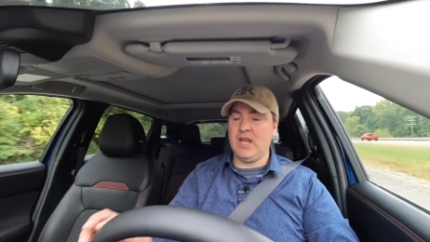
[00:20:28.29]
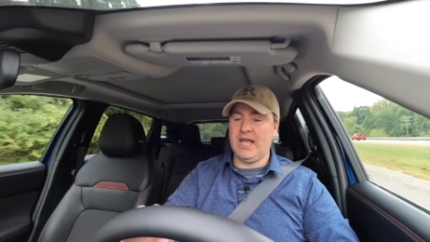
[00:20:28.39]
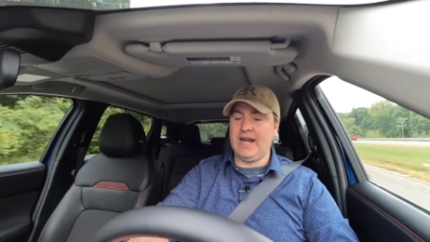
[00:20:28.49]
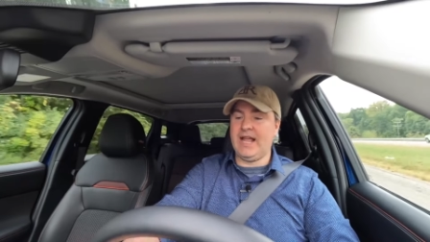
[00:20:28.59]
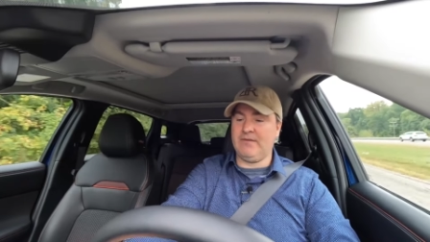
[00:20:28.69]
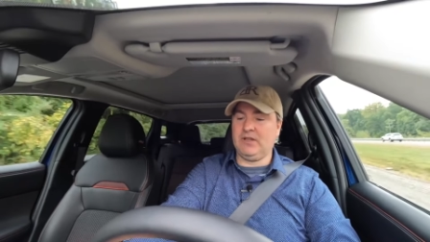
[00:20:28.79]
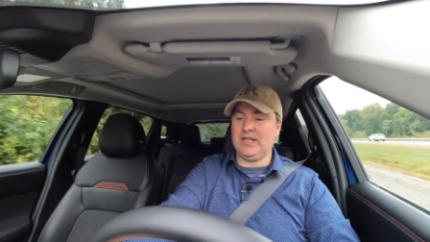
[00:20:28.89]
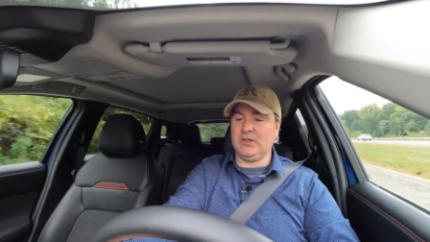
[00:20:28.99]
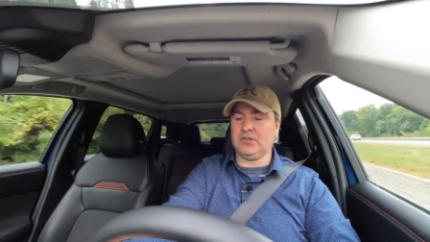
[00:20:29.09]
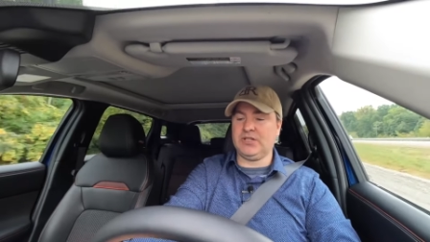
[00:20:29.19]
and I have a
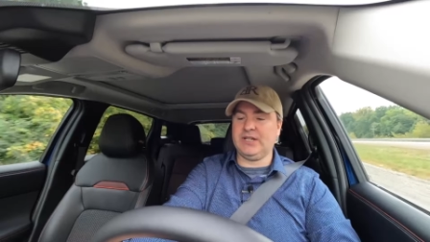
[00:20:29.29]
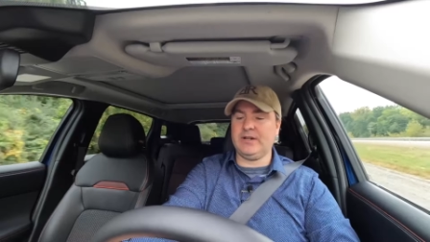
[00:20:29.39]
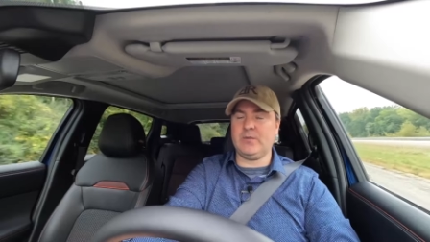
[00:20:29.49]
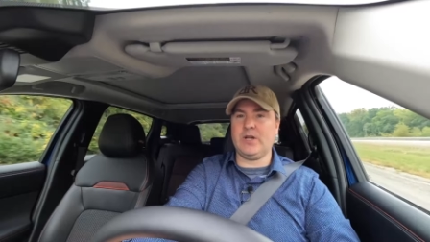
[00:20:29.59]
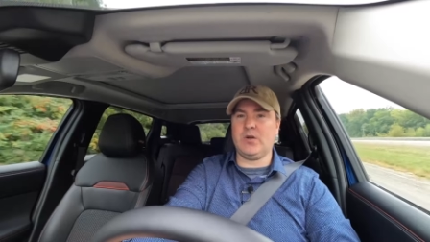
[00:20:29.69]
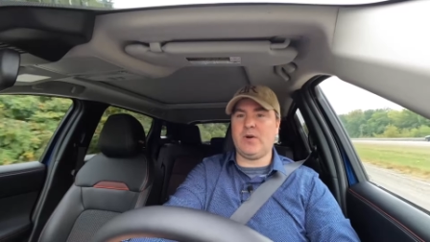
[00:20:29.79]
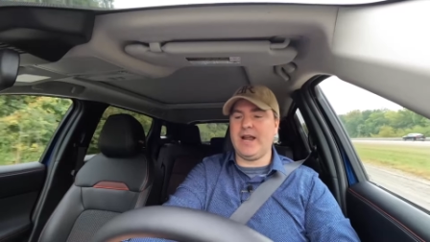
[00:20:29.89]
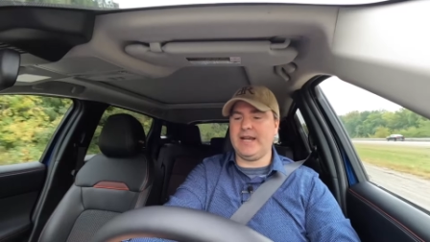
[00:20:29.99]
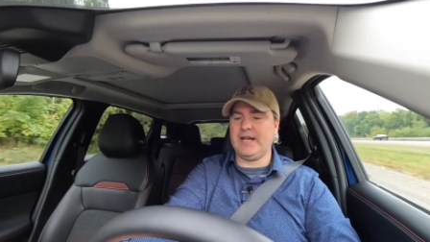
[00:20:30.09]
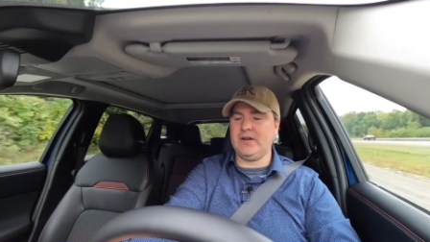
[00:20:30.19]
little steering wheel
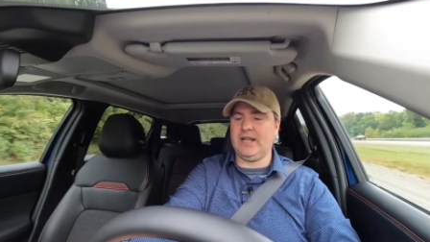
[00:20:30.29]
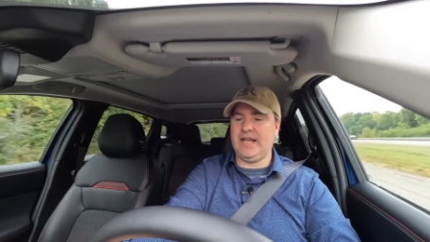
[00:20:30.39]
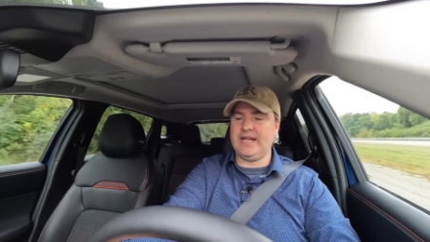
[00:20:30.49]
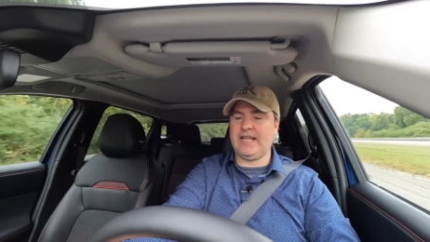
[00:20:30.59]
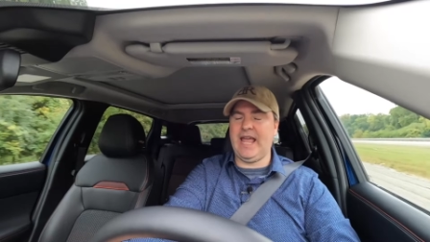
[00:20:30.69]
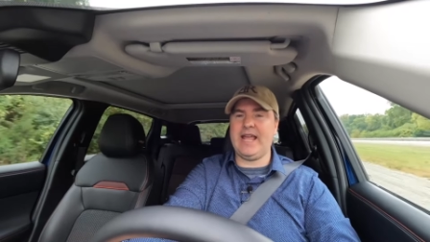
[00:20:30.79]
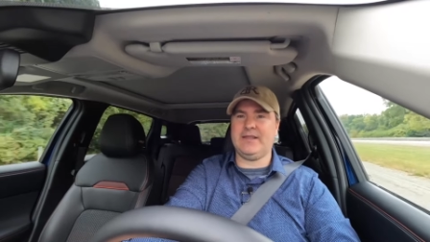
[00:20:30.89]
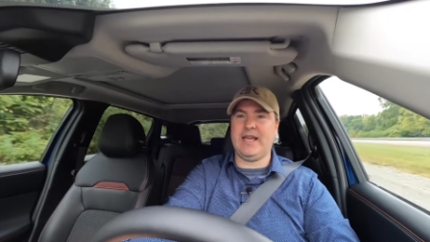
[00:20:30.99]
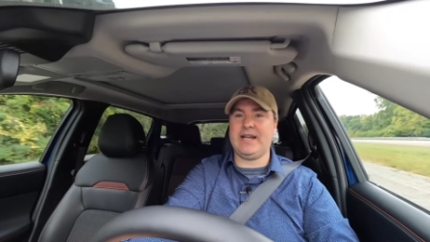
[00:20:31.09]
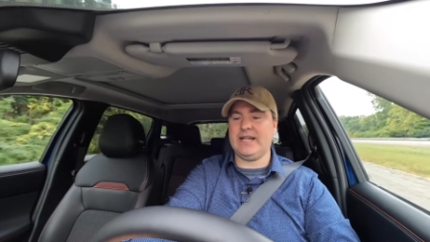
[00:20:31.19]
right here to indicate
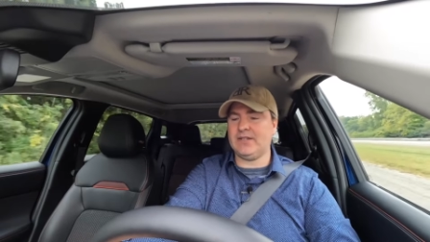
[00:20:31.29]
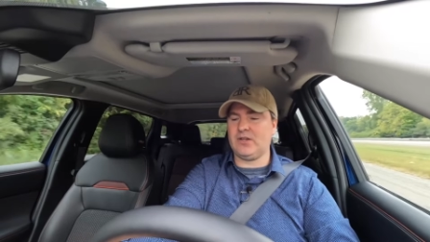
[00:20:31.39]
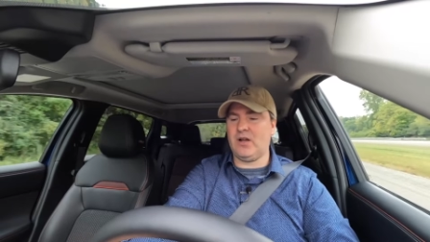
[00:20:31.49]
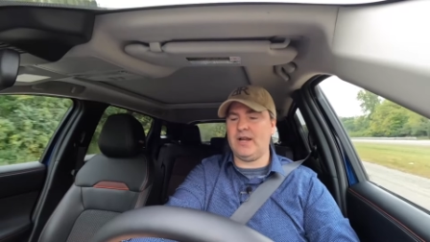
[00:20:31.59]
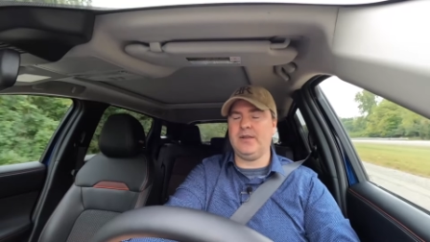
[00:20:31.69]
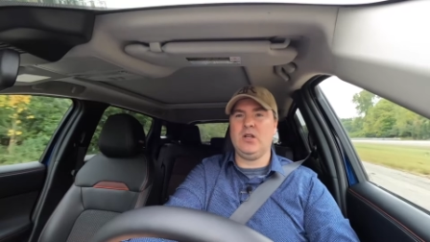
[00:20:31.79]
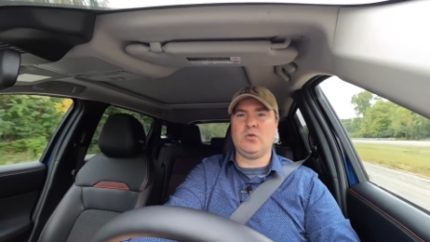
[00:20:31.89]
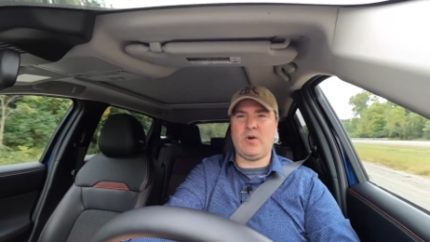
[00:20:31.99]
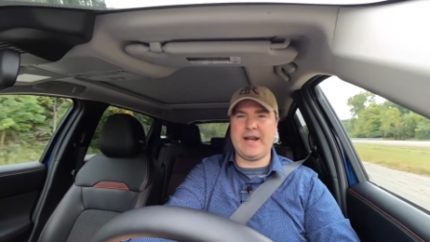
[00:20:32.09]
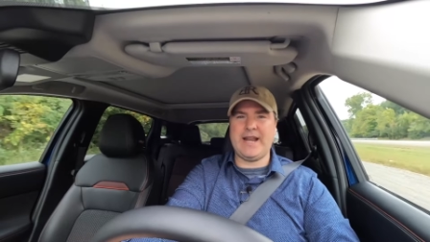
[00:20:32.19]
that it is on,
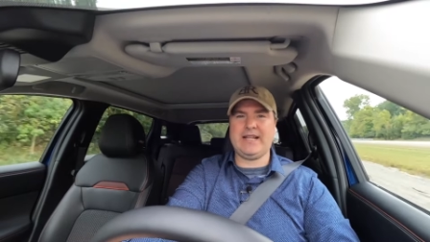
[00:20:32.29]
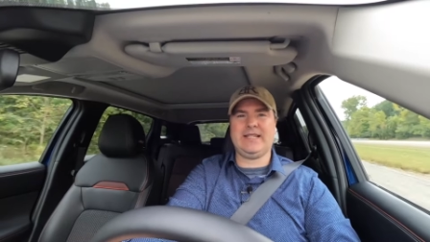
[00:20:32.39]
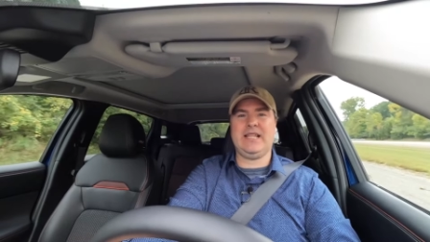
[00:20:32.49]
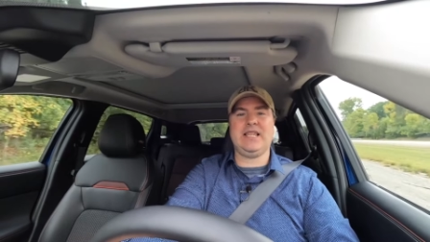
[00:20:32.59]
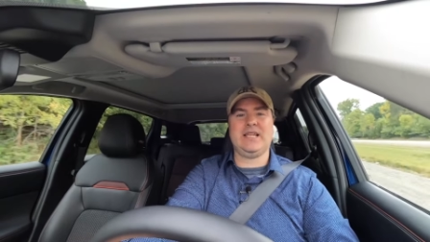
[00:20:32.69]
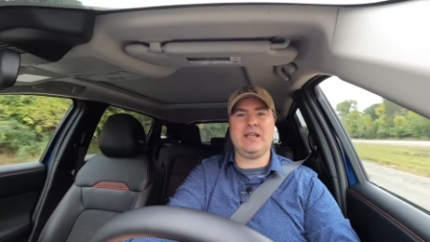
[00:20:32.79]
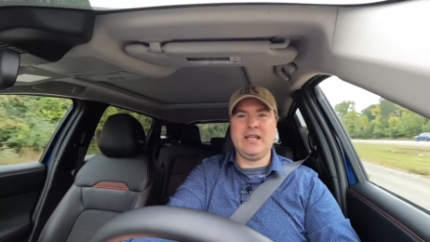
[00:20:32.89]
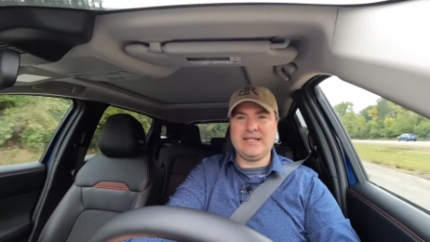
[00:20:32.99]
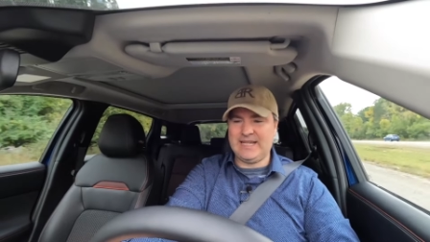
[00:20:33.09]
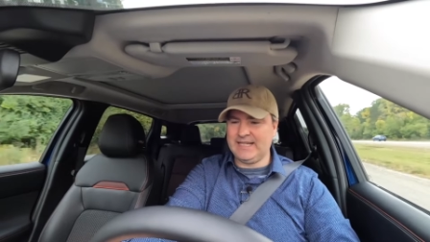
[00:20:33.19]
right next to the
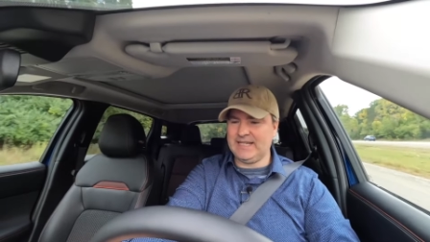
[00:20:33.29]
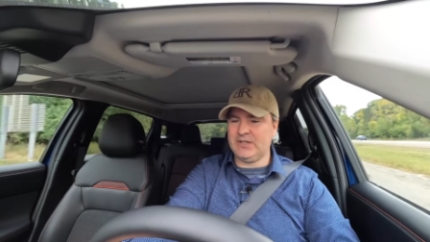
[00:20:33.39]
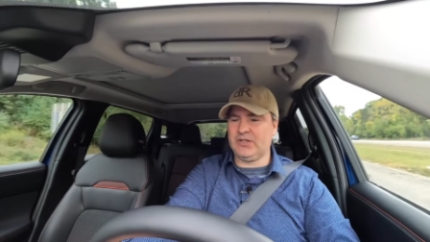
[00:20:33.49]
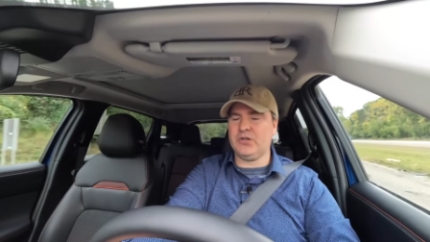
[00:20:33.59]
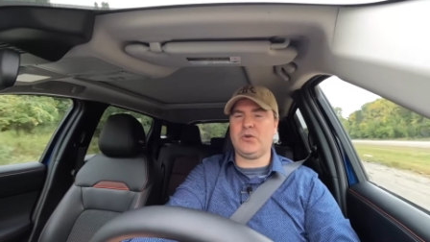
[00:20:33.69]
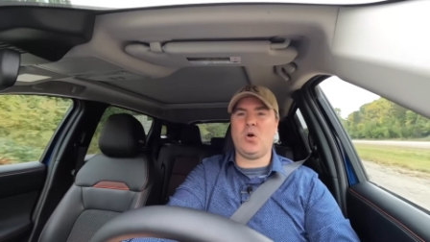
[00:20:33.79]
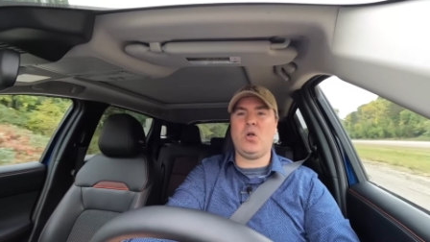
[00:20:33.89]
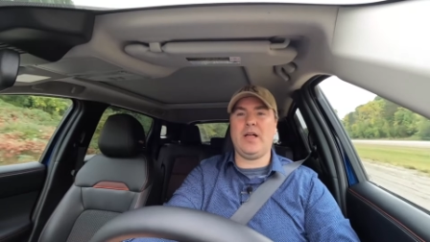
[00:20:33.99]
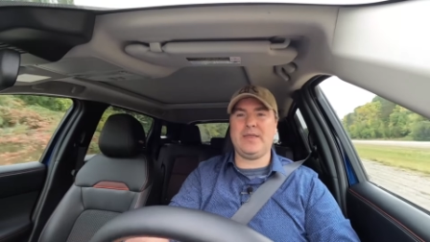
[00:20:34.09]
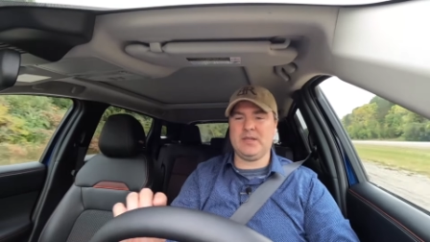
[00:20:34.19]
distance
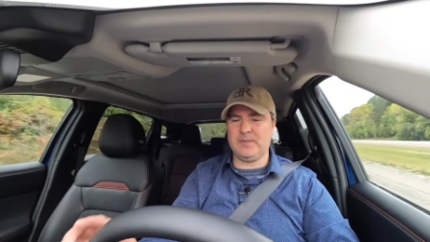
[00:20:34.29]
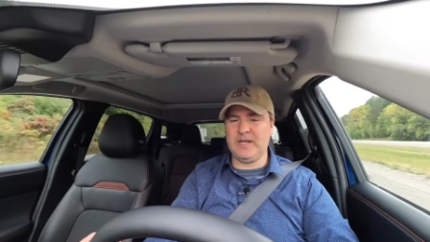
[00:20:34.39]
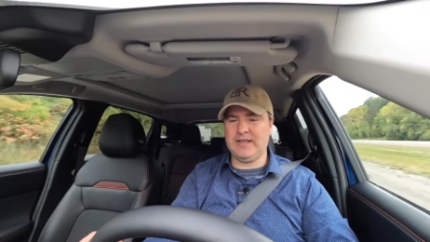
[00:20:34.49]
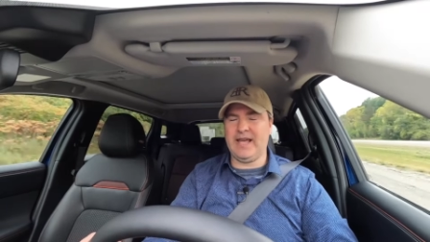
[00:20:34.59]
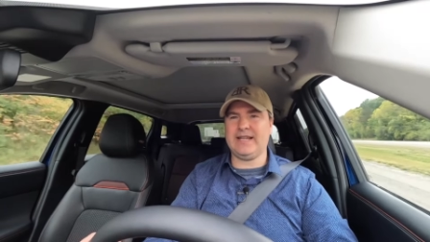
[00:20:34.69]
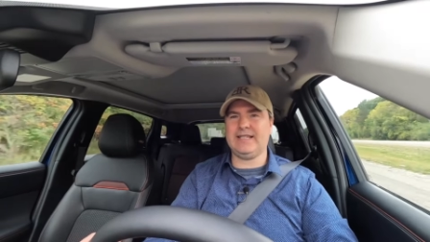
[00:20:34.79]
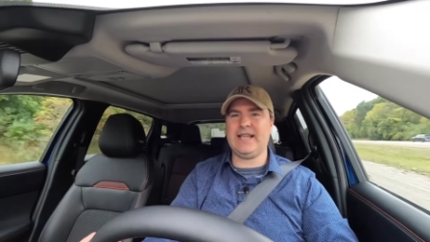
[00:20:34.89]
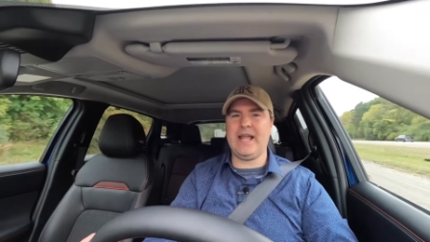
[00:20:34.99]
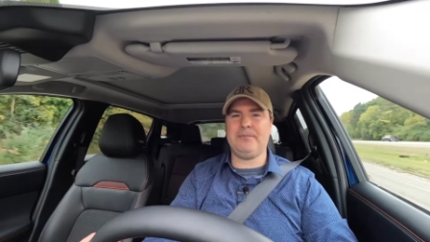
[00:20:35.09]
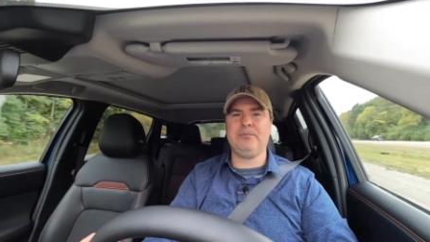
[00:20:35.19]
control and the speed that is set.